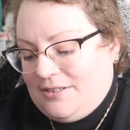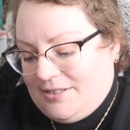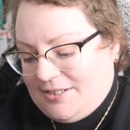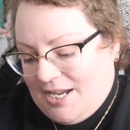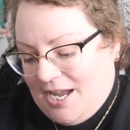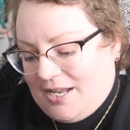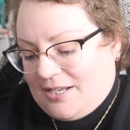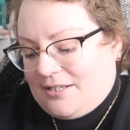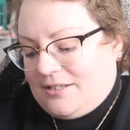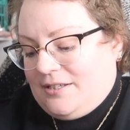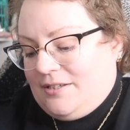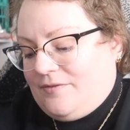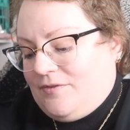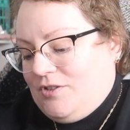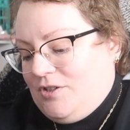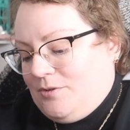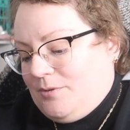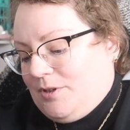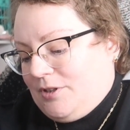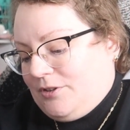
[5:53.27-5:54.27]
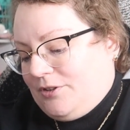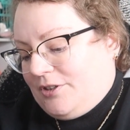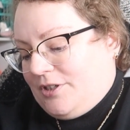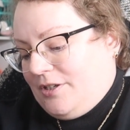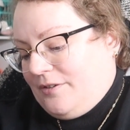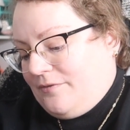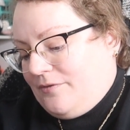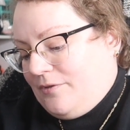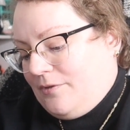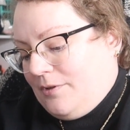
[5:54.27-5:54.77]
deck if you are
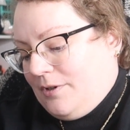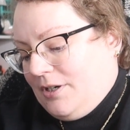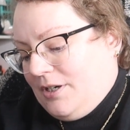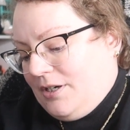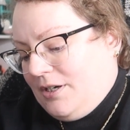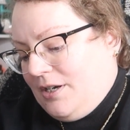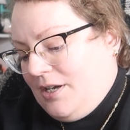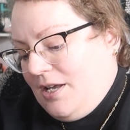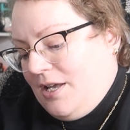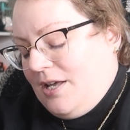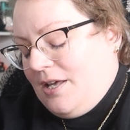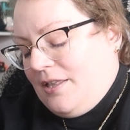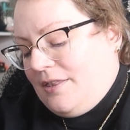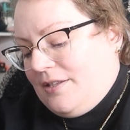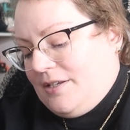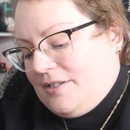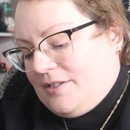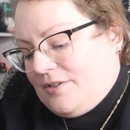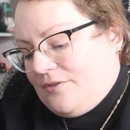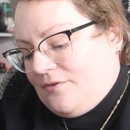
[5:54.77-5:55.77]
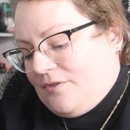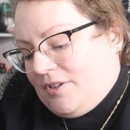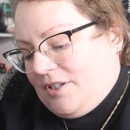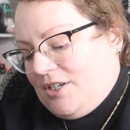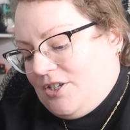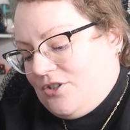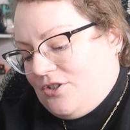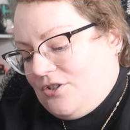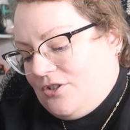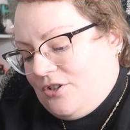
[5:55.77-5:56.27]
looking for things in
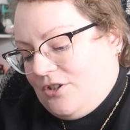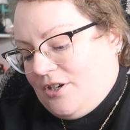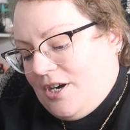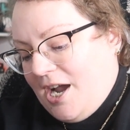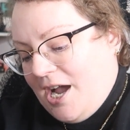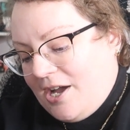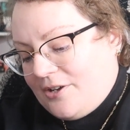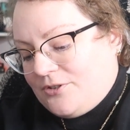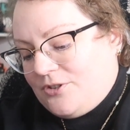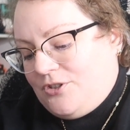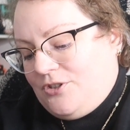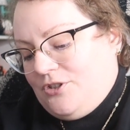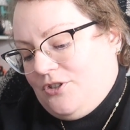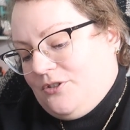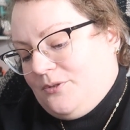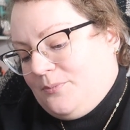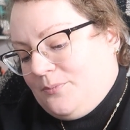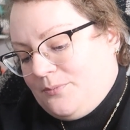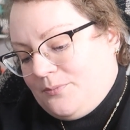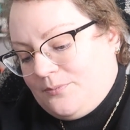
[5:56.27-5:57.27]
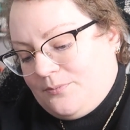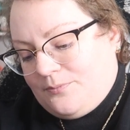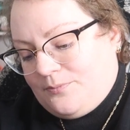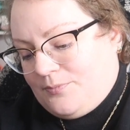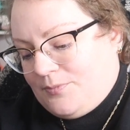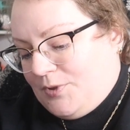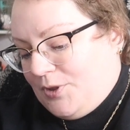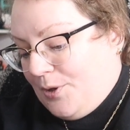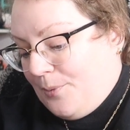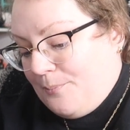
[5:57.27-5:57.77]
relation to your house, to
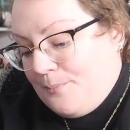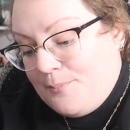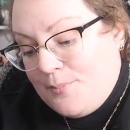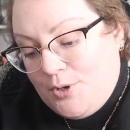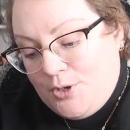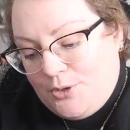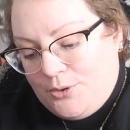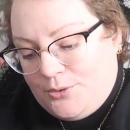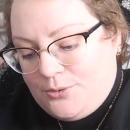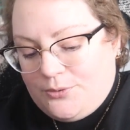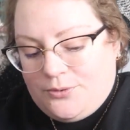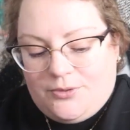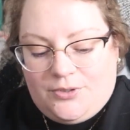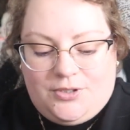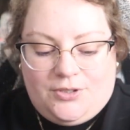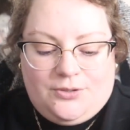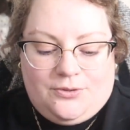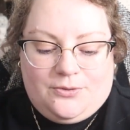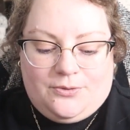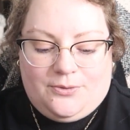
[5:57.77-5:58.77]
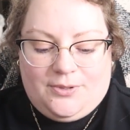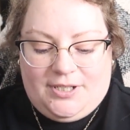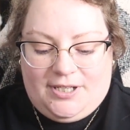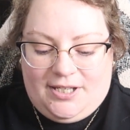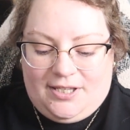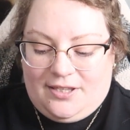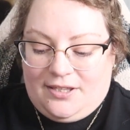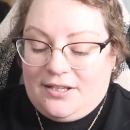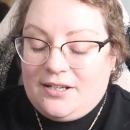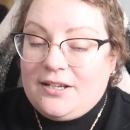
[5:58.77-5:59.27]
the moon, to
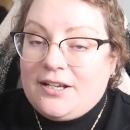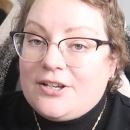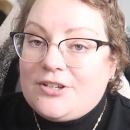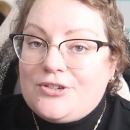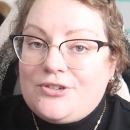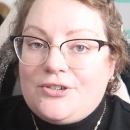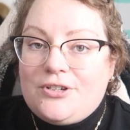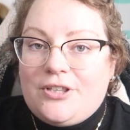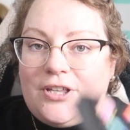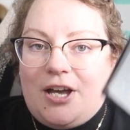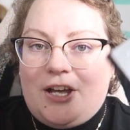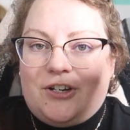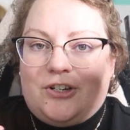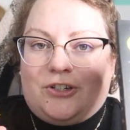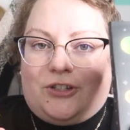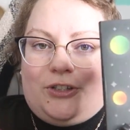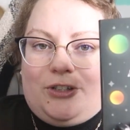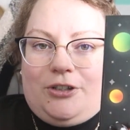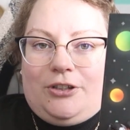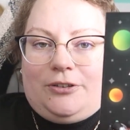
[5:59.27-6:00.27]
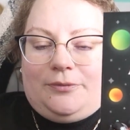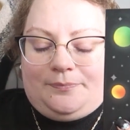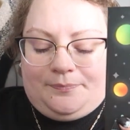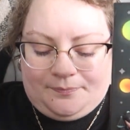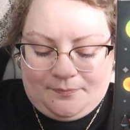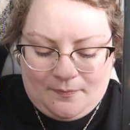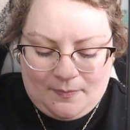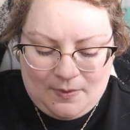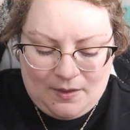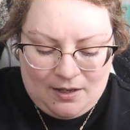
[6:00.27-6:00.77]
anything astrological.
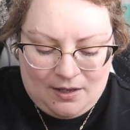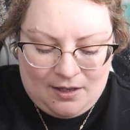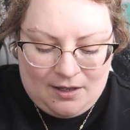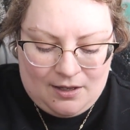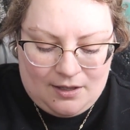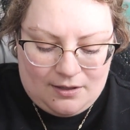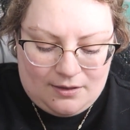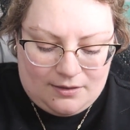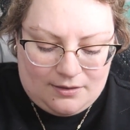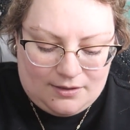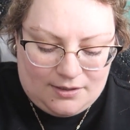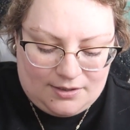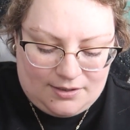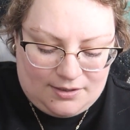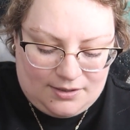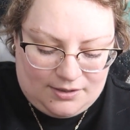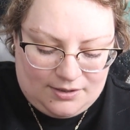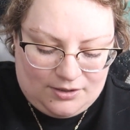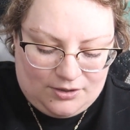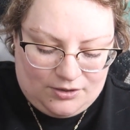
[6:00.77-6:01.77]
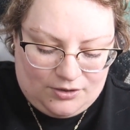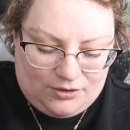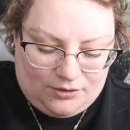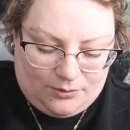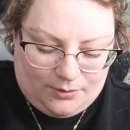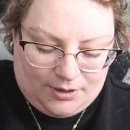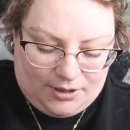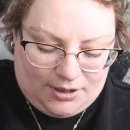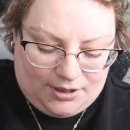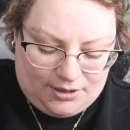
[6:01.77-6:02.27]
This is
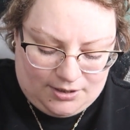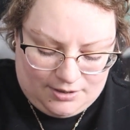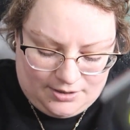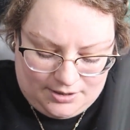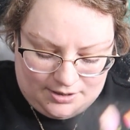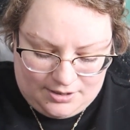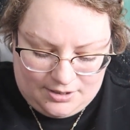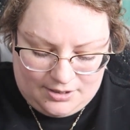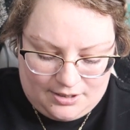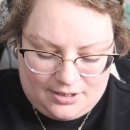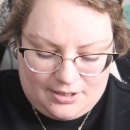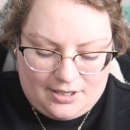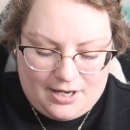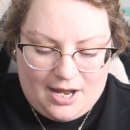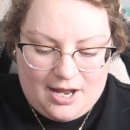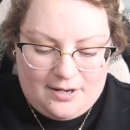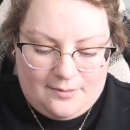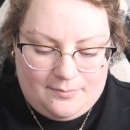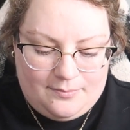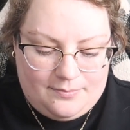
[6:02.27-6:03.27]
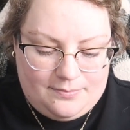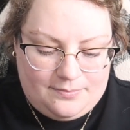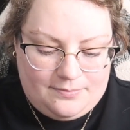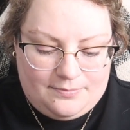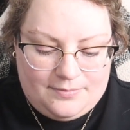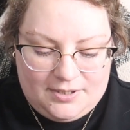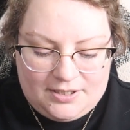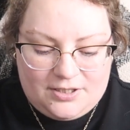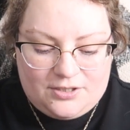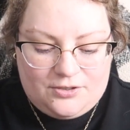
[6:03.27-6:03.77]
your guide.
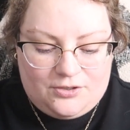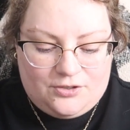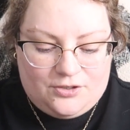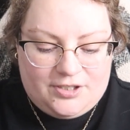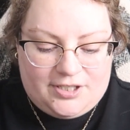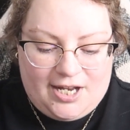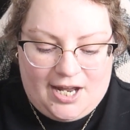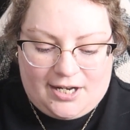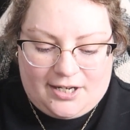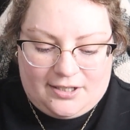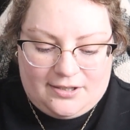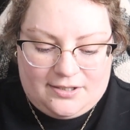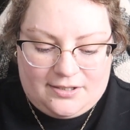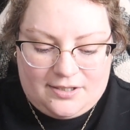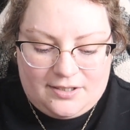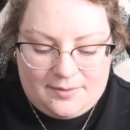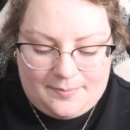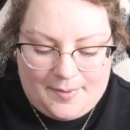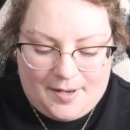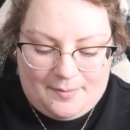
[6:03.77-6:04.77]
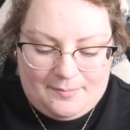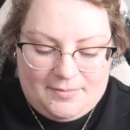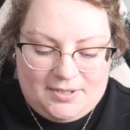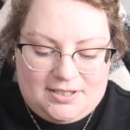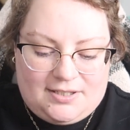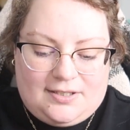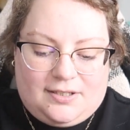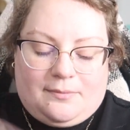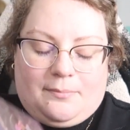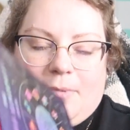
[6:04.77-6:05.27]
This is your deck, and this is by
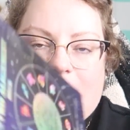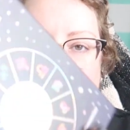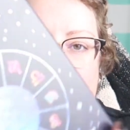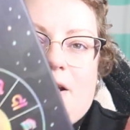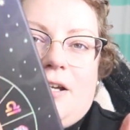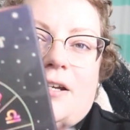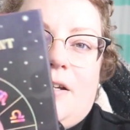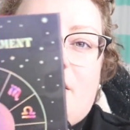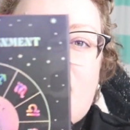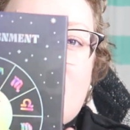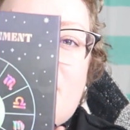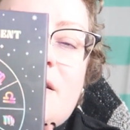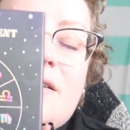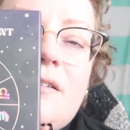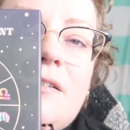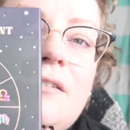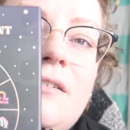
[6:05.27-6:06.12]
Mystic Mondays.